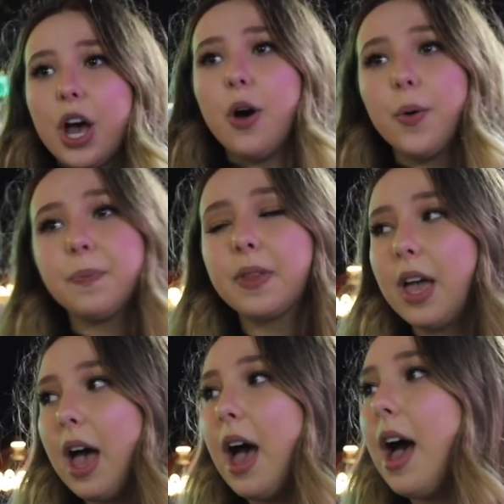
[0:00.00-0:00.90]
So
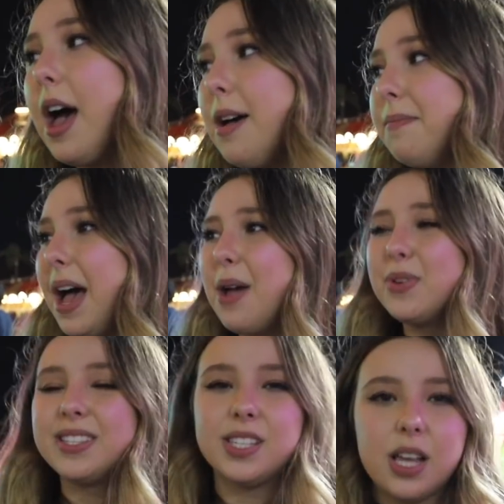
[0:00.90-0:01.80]

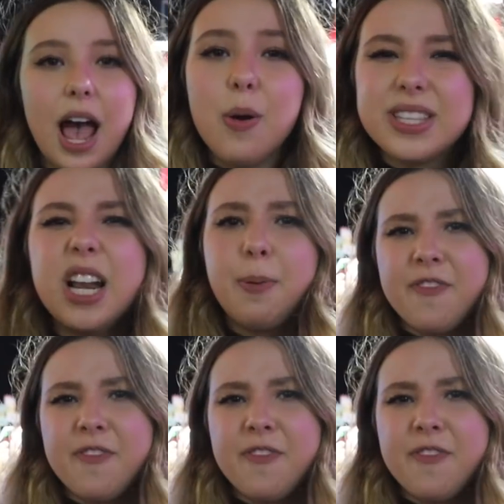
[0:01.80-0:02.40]
I was